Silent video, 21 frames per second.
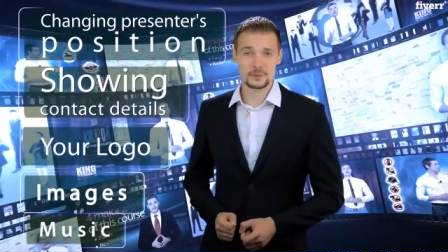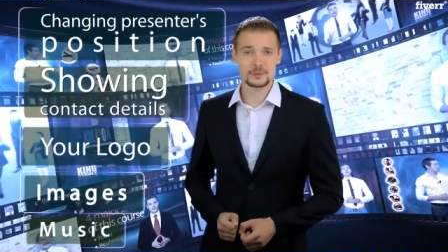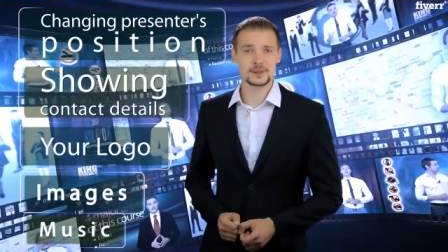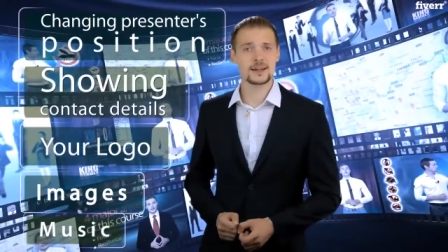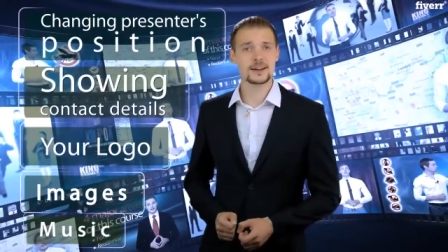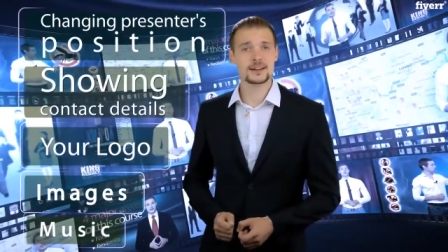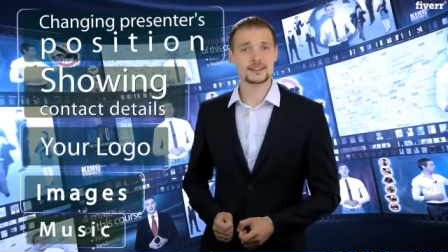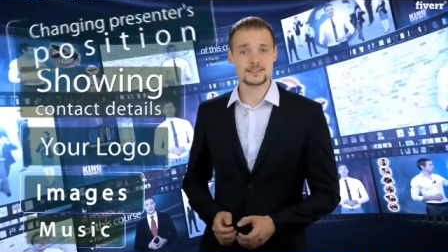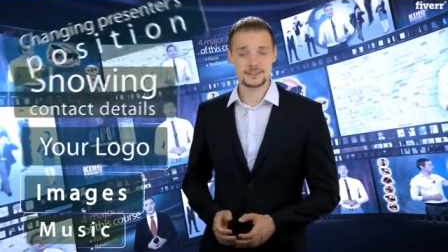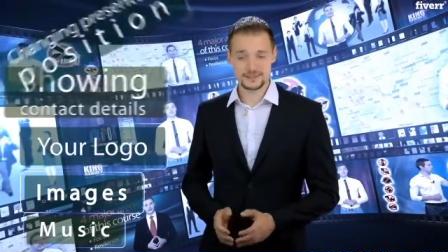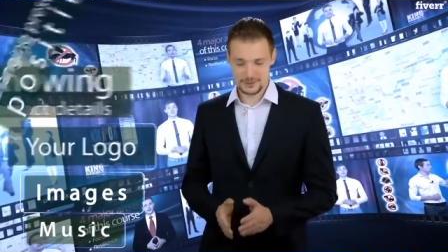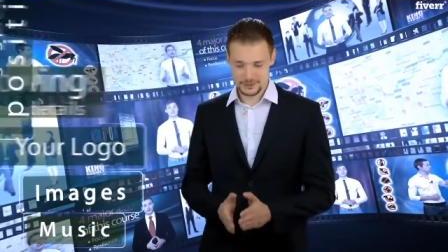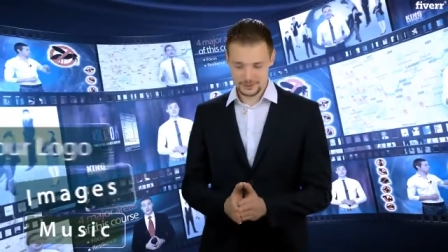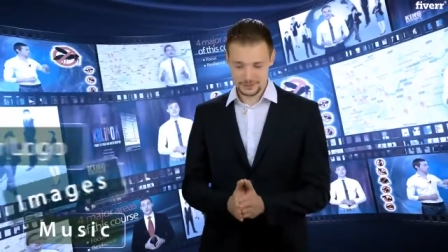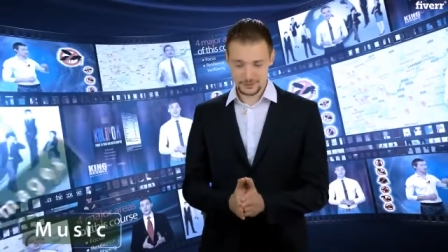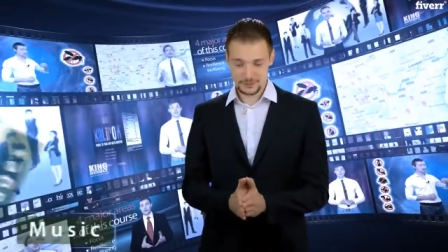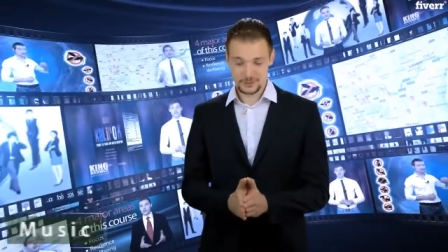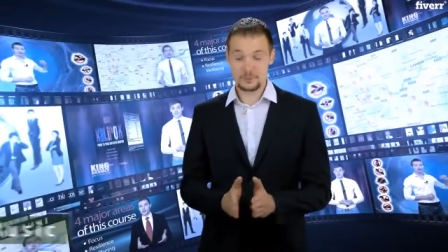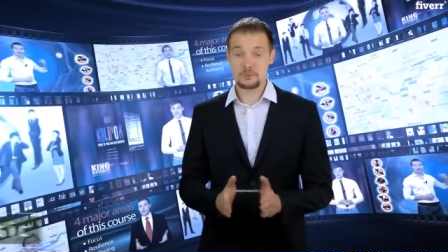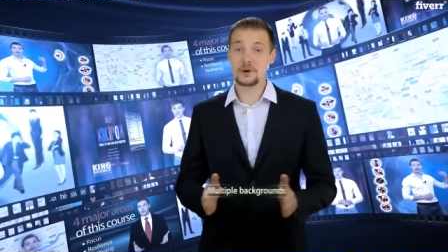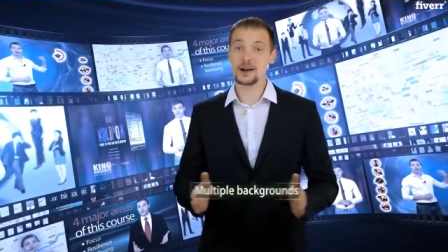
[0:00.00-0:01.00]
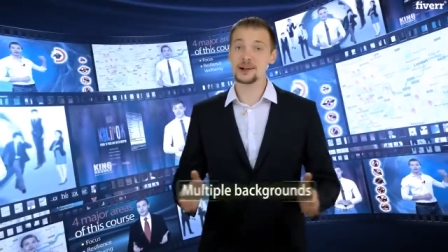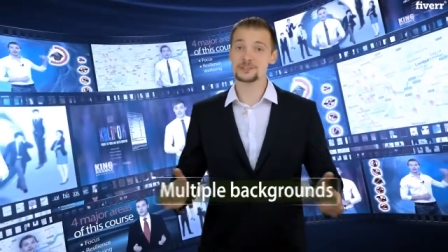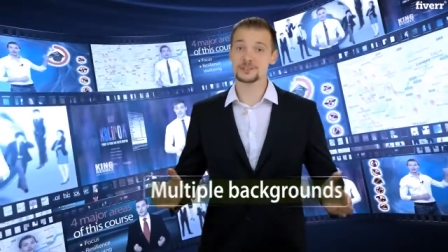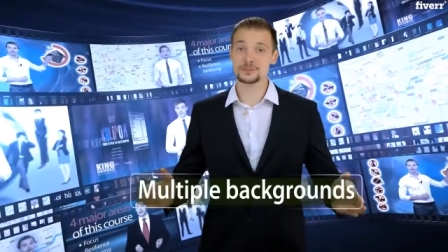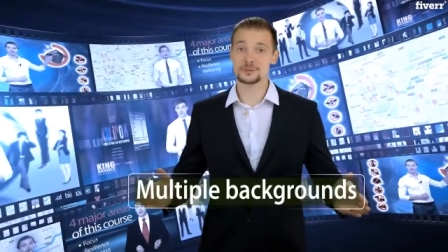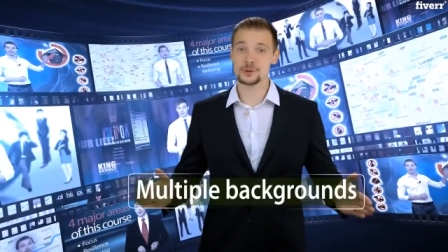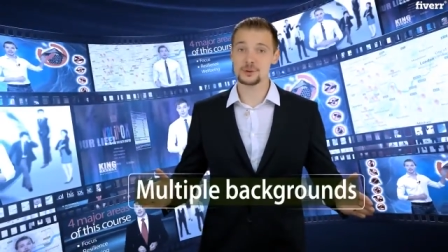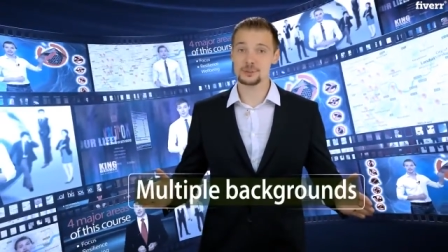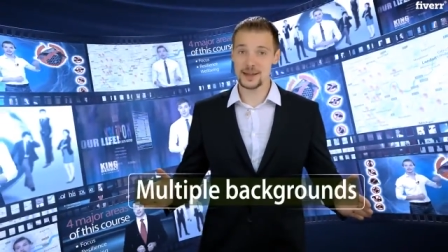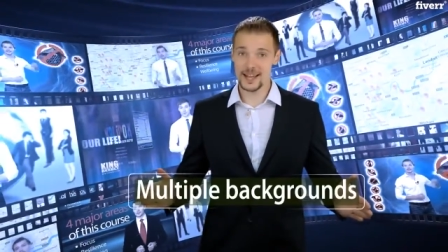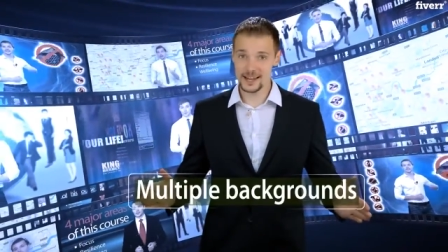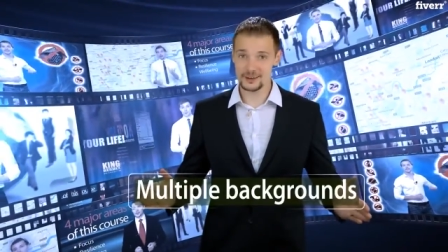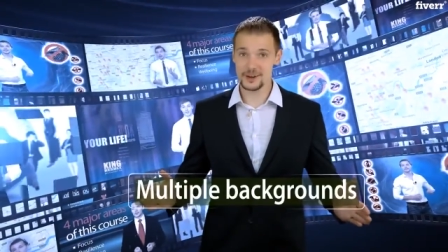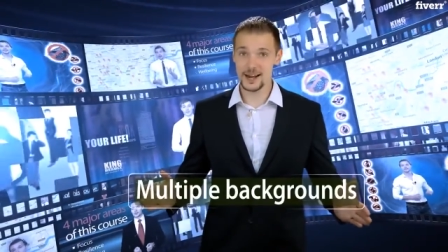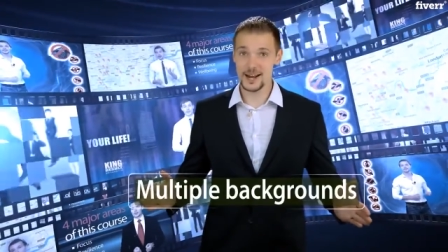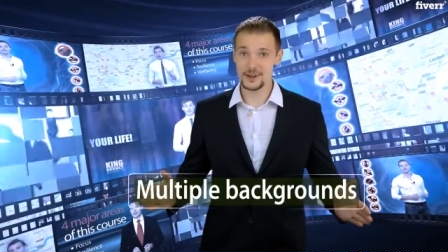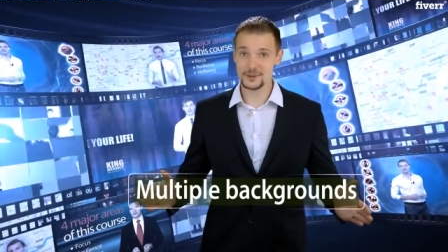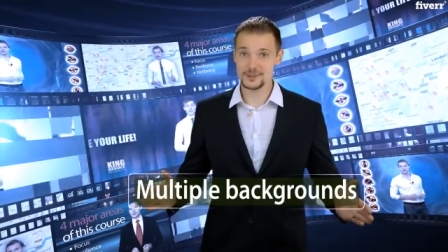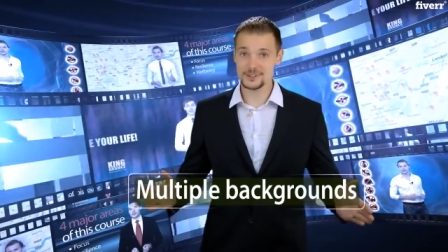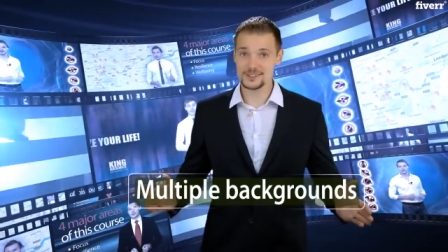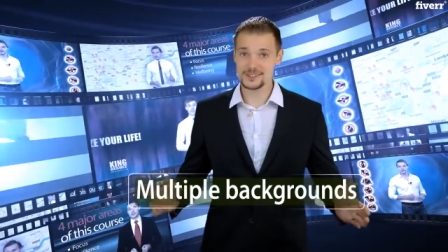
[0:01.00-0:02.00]
plus multiple
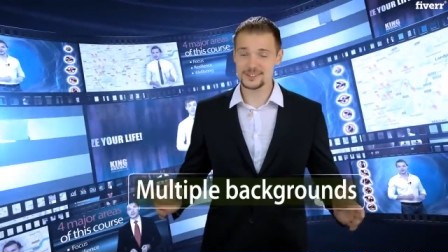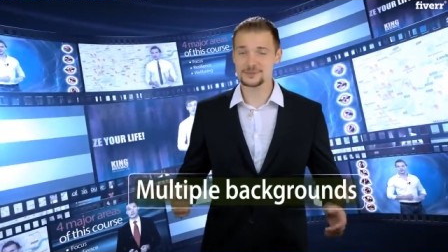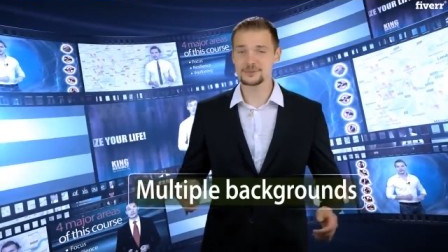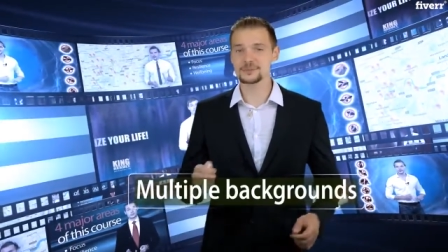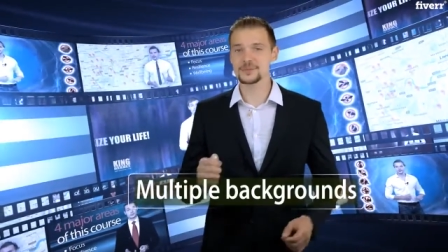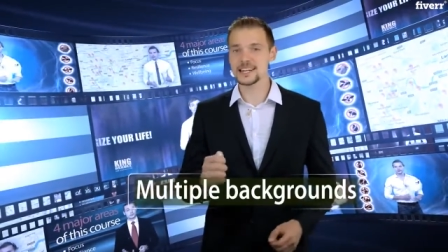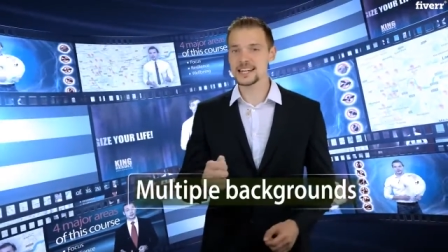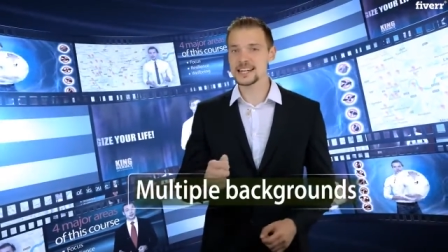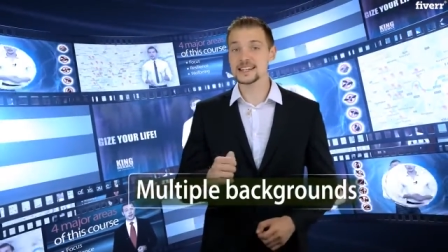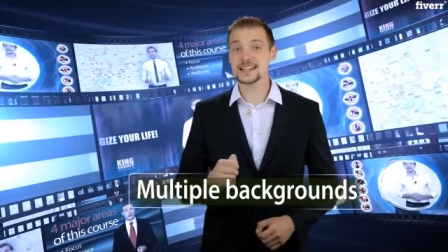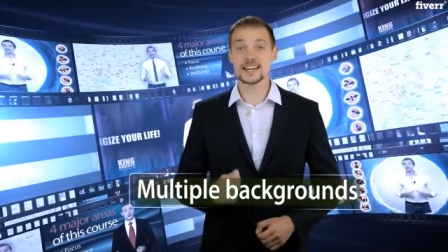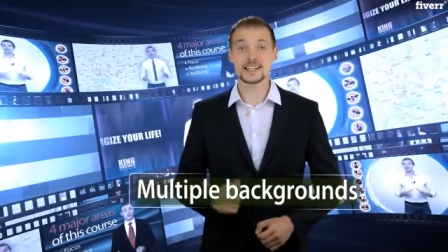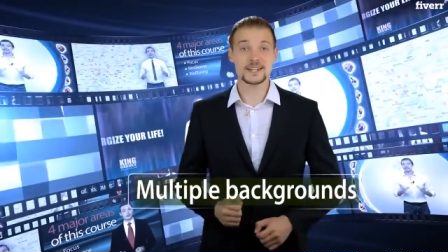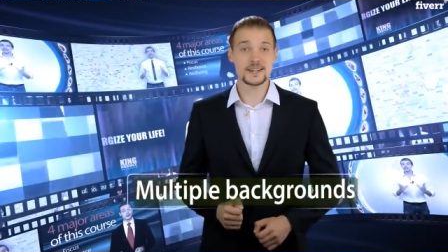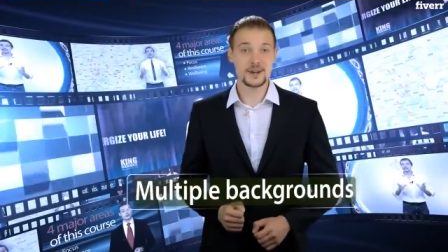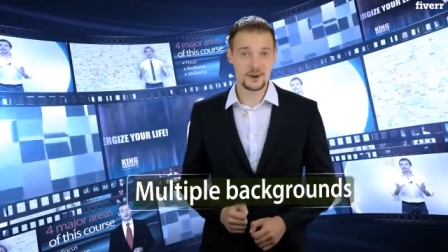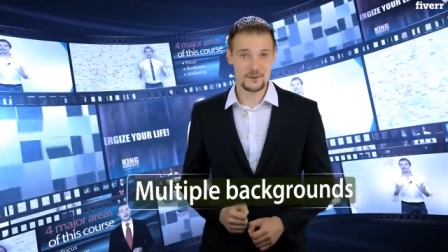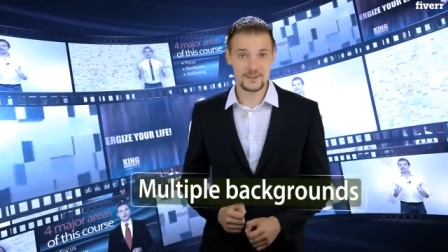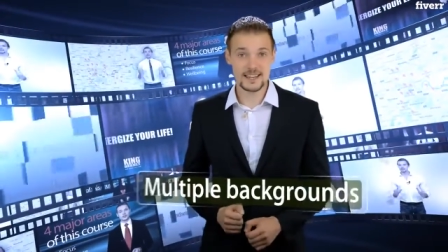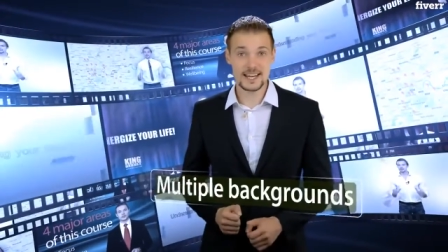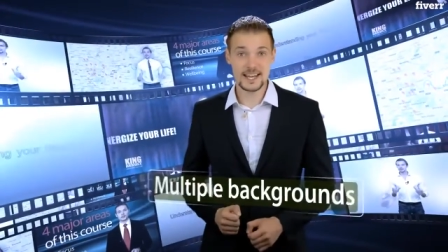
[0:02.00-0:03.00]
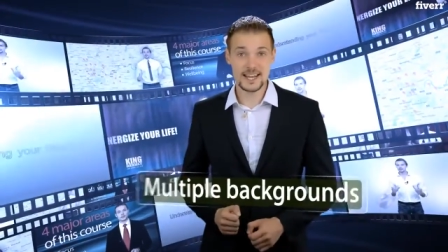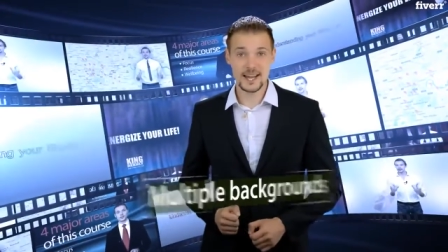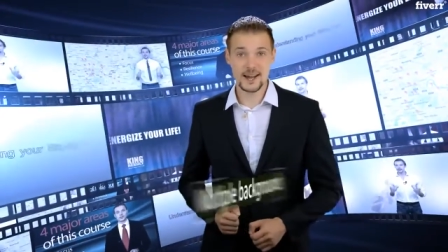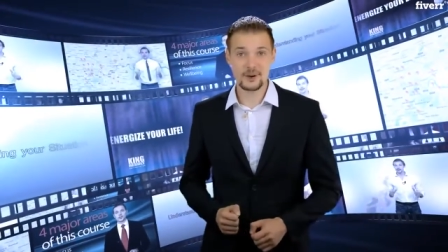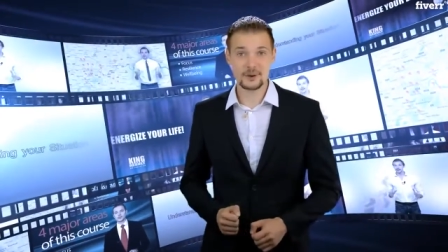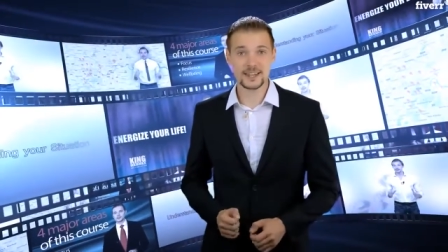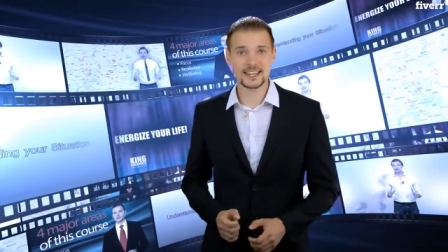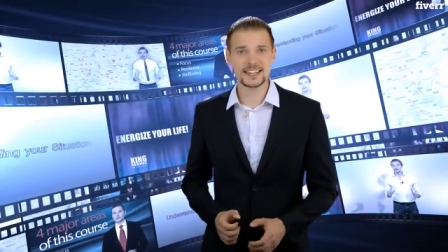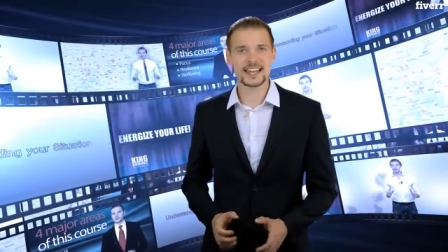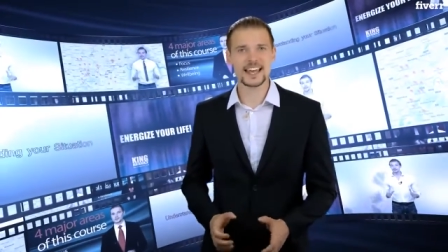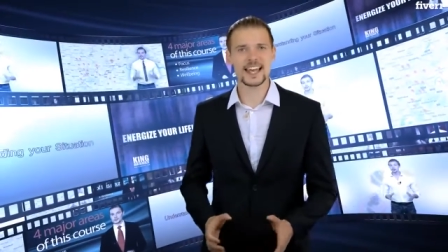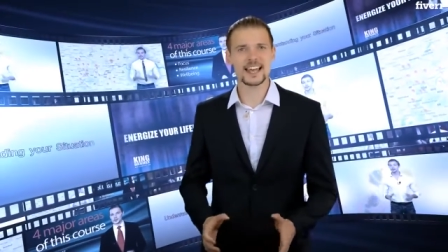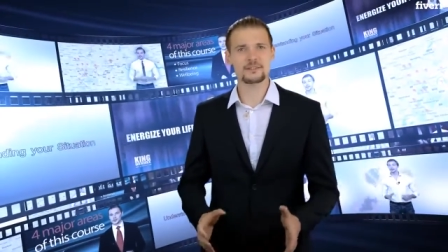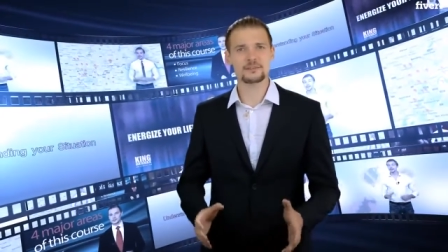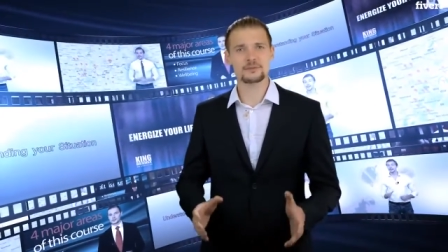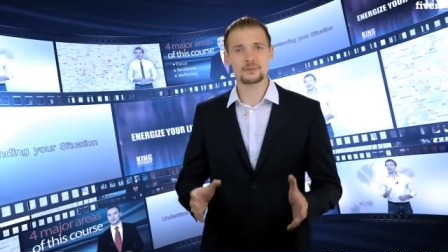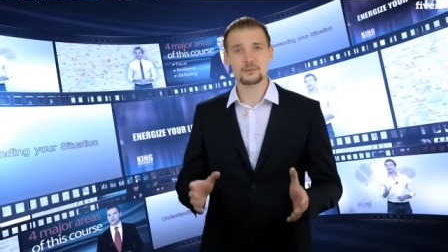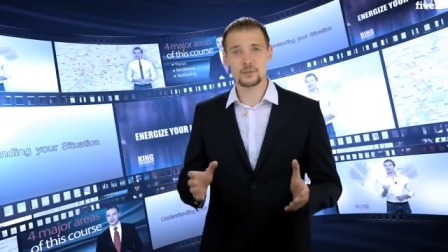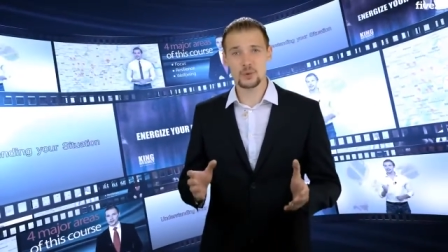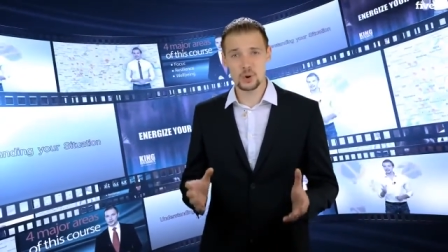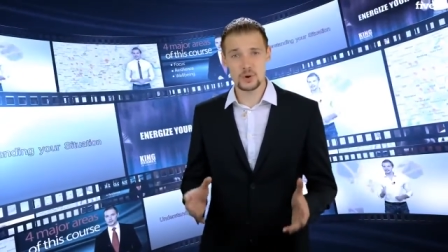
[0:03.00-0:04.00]
backgrounds, meaning that your video can have
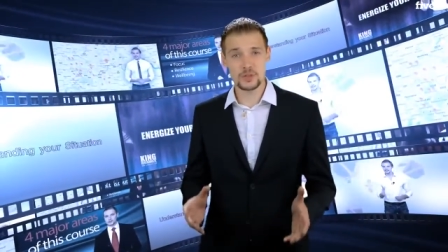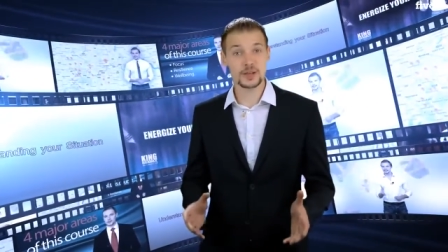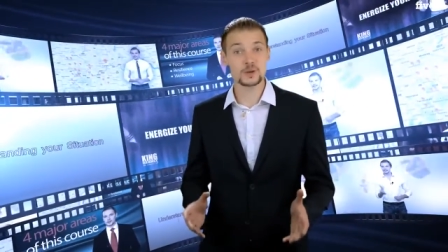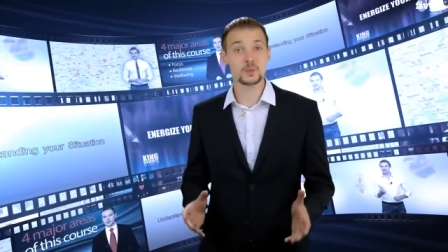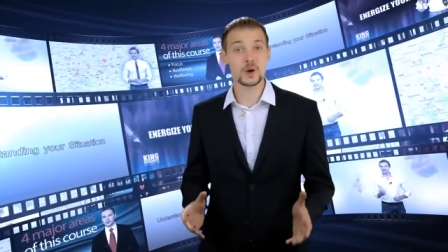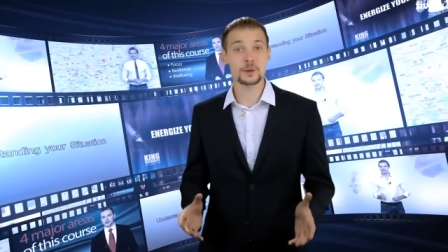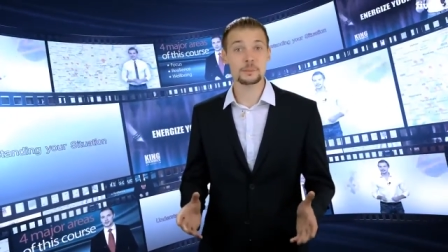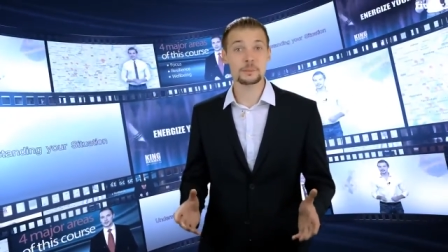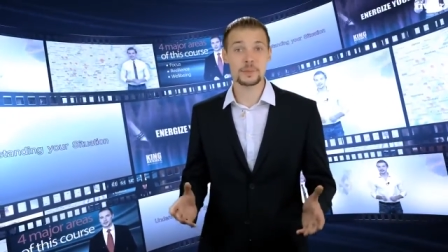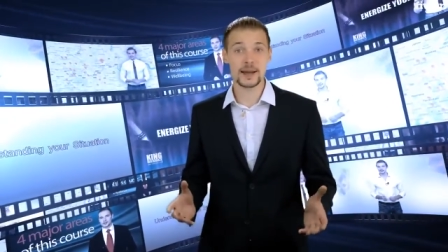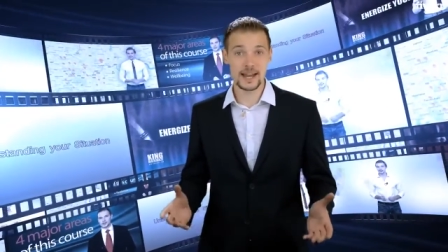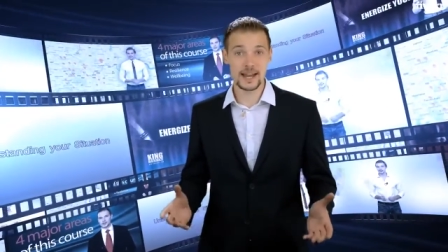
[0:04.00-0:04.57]
more than one